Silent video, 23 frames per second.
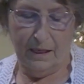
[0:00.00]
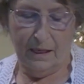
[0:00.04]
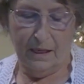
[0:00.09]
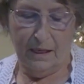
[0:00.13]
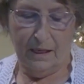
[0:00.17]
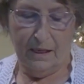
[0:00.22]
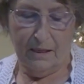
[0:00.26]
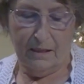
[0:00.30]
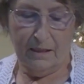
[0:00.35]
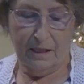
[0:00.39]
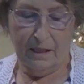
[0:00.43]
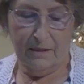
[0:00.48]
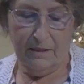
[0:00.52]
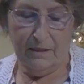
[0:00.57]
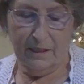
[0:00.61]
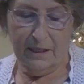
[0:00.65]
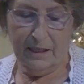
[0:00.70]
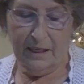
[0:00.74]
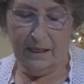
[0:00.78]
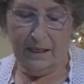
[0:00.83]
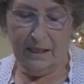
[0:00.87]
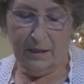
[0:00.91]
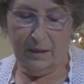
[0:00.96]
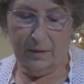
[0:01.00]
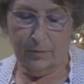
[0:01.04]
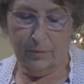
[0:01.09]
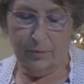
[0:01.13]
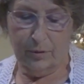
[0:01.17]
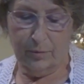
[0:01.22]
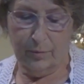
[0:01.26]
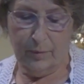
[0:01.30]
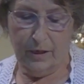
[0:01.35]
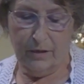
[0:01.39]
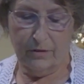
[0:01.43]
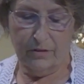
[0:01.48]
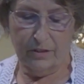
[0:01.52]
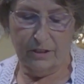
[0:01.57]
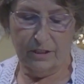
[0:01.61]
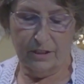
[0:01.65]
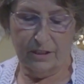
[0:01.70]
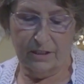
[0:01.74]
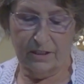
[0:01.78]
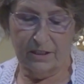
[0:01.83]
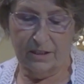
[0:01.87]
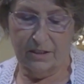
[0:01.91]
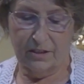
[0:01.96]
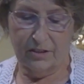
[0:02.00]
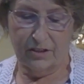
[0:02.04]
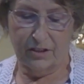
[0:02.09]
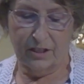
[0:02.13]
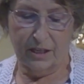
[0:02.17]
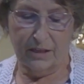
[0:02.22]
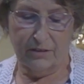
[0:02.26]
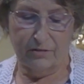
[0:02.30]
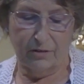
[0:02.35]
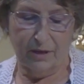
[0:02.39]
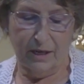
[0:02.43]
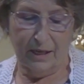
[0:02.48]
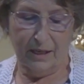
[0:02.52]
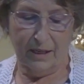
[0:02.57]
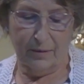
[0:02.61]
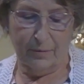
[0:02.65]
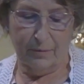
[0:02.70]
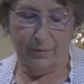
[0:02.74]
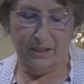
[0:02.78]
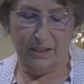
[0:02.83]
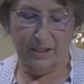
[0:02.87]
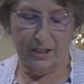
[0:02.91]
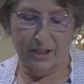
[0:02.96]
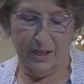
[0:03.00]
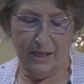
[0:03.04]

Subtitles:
Then the king promoted Shadrach, Meshach,